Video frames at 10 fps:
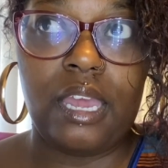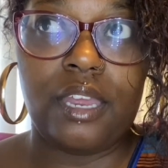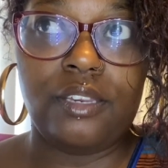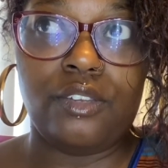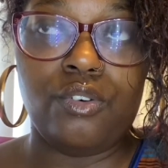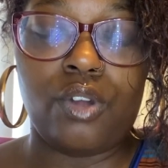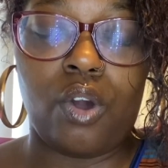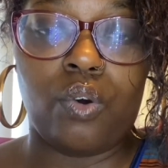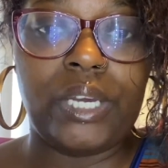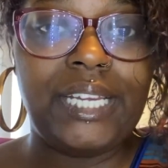you
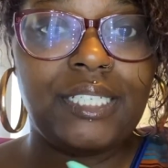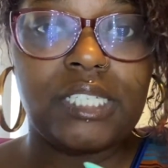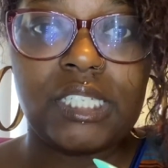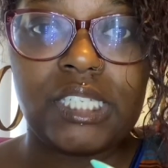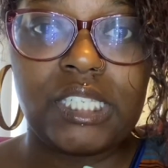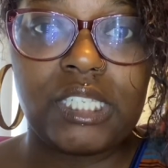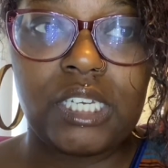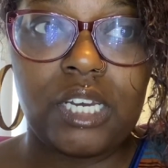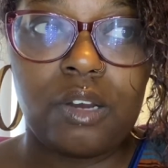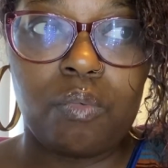know, he just
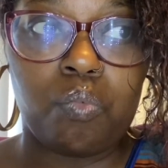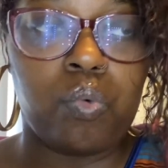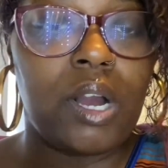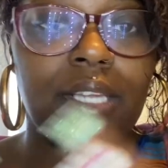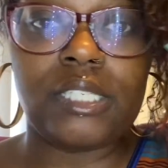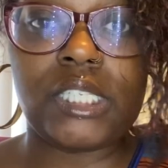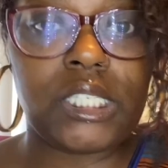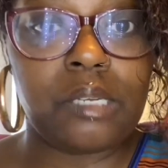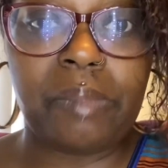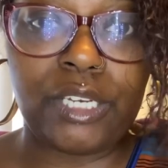wants
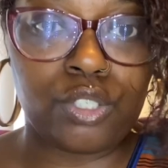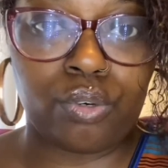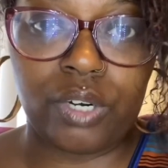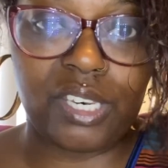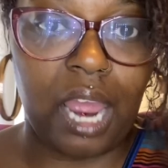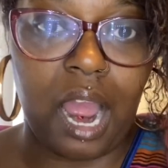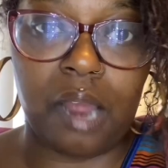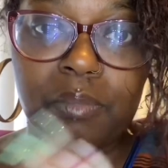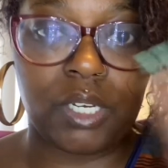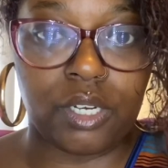to make sure that
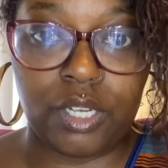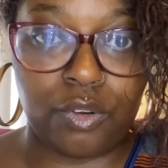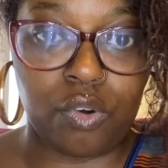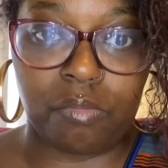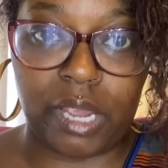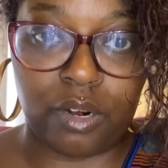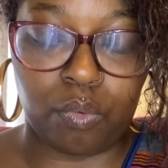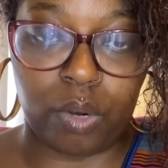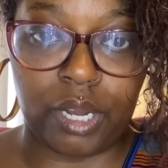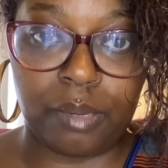I'm good no matter
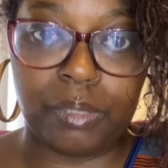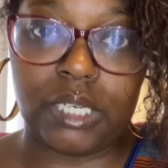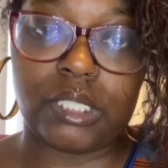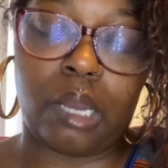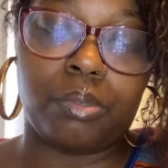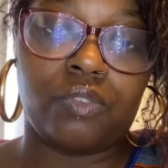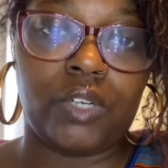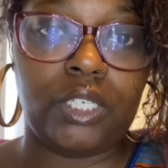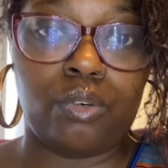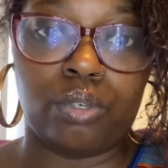what, because I was
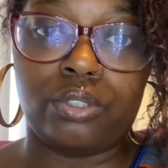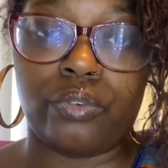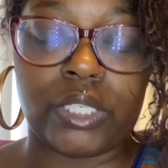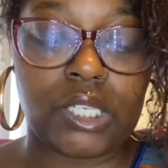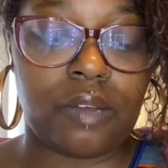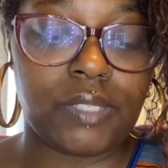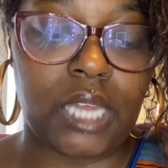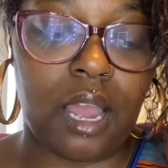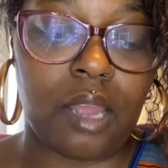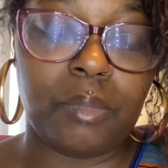really going through a tough
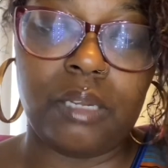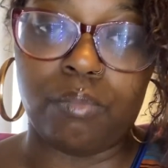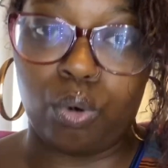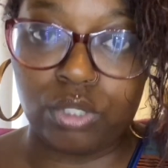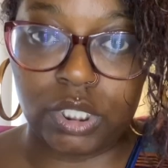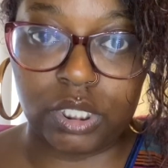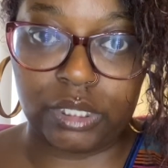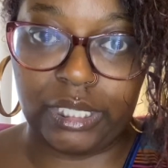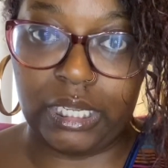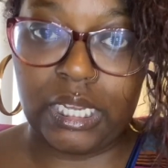time
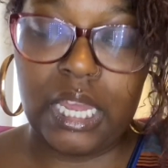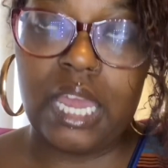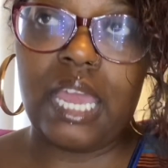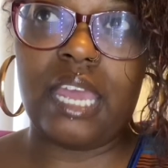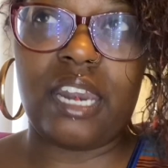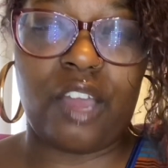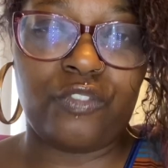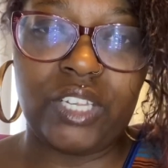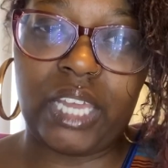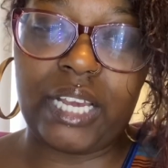emotionally, and I
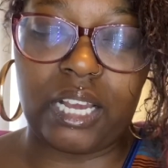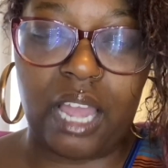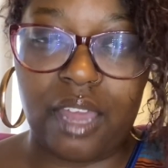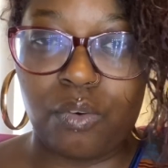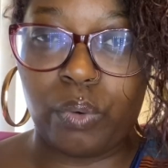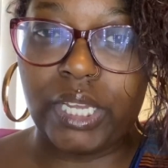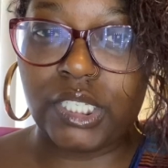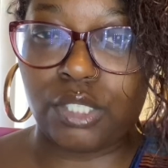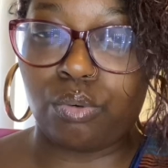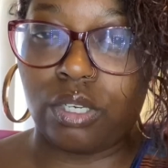feel like I kind of went
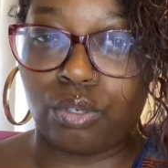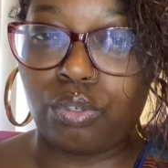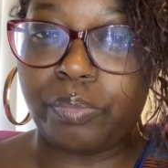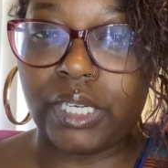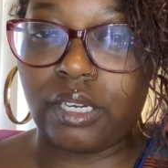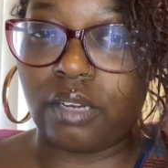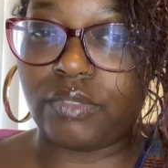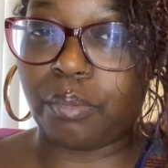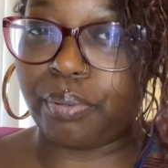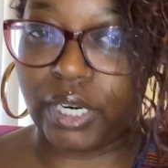into a little bit of
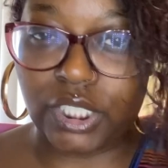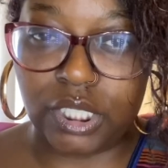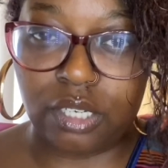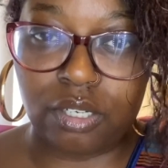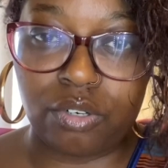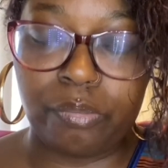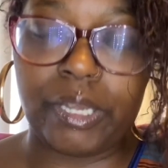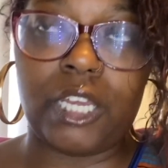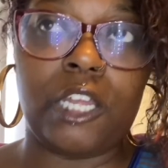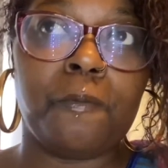depression a little
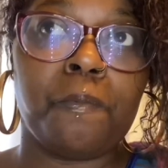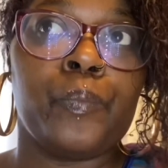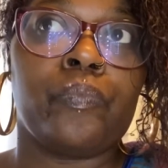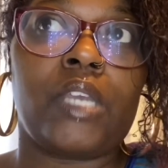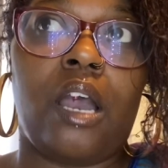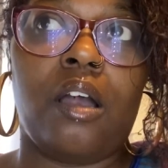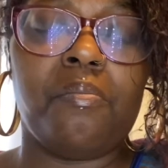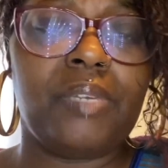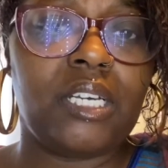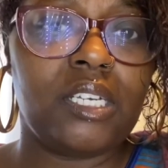bit,
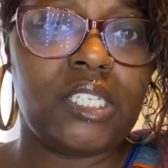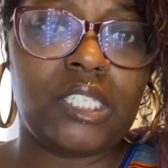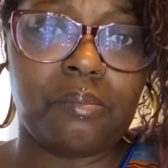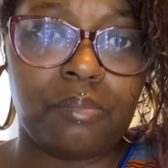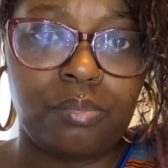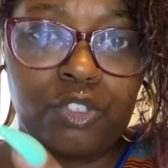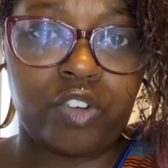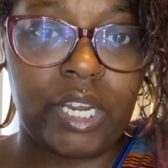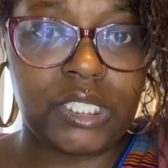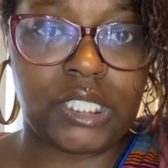because
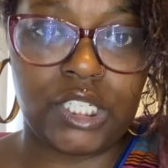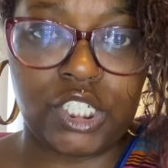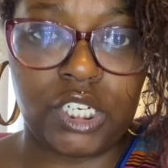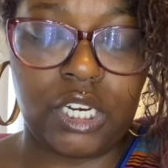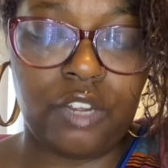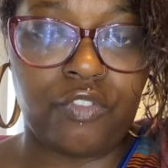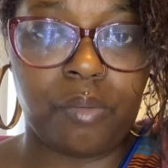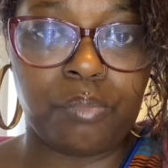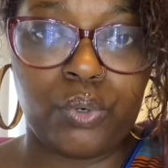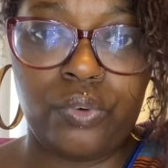transitioning
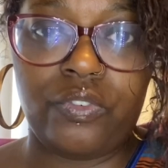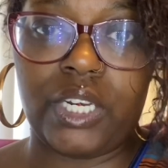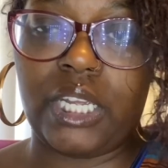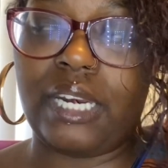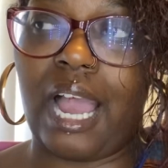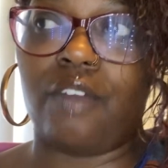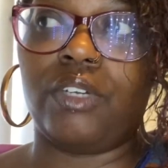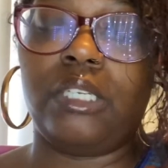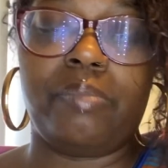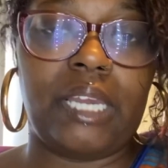from moving and not
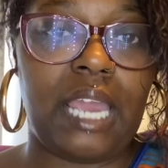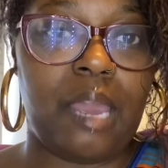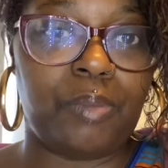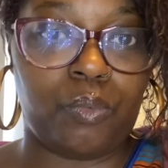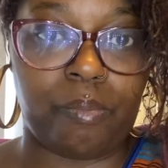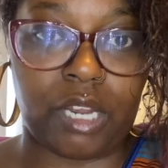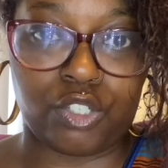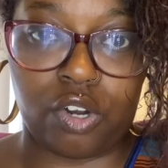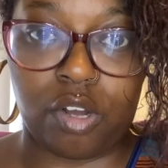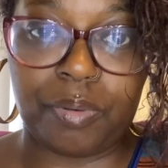really being happy with my
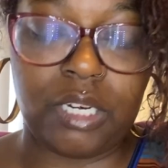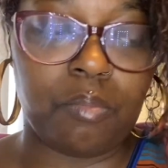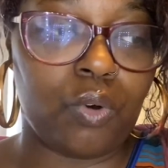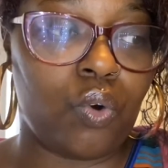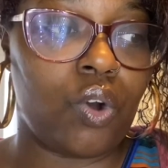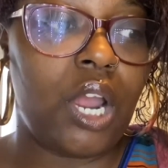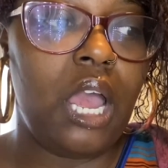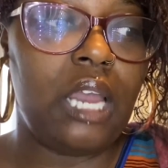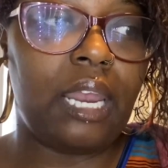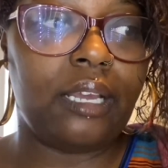job anymore,
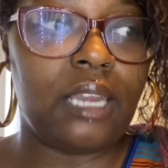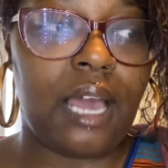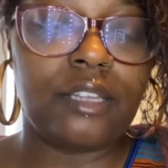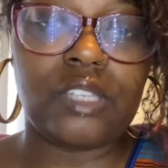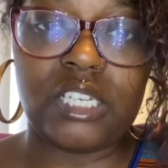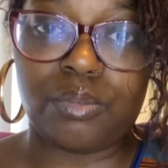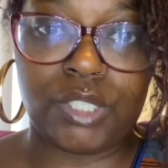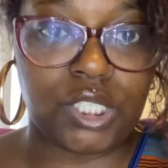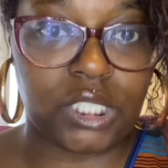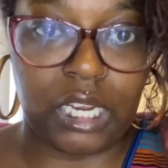like a lot of things was
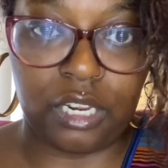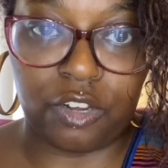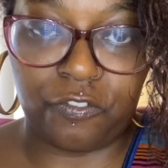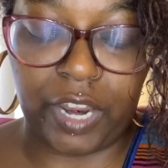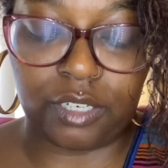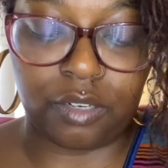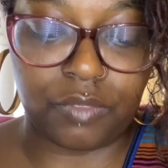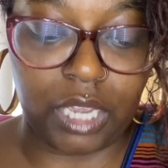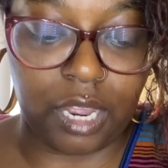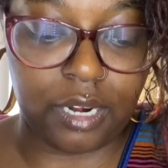just taking effect of
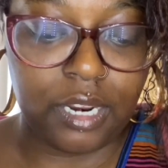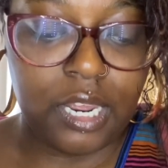that.